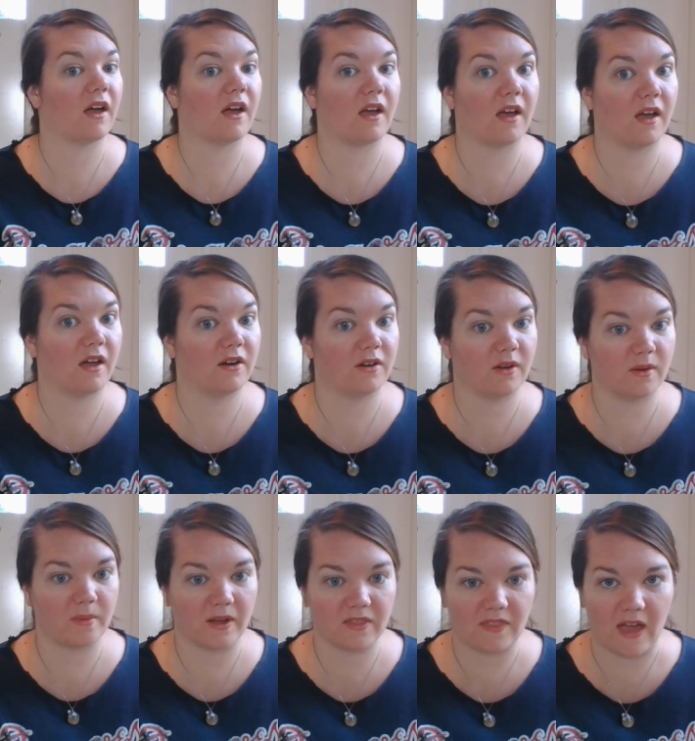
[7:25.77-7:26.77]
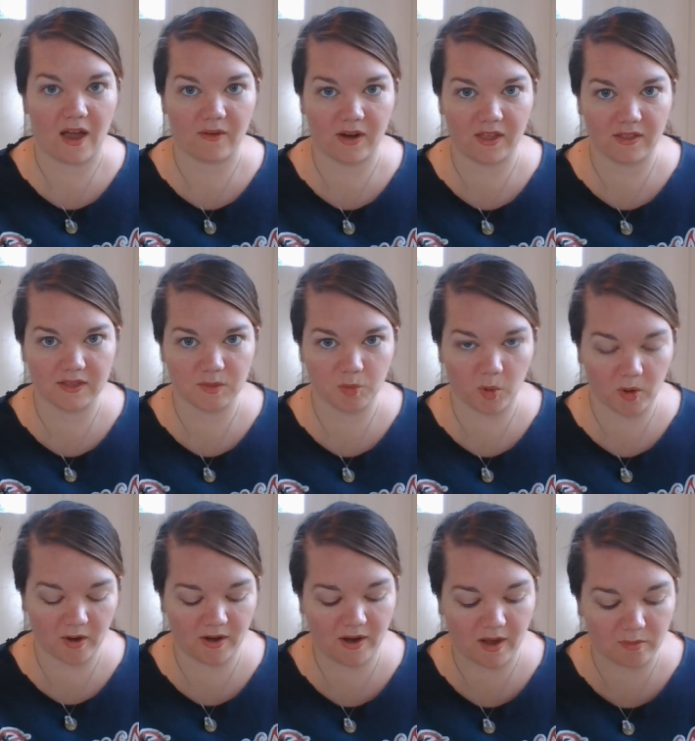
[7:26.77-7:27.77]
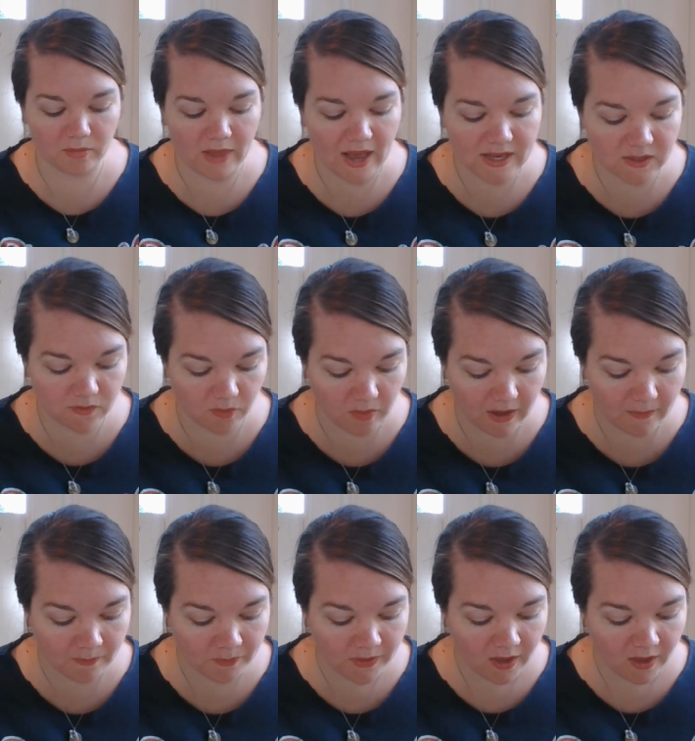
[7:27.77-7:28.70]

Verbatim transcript: uh, I don't know about that, right? It's bordering on blasphemy.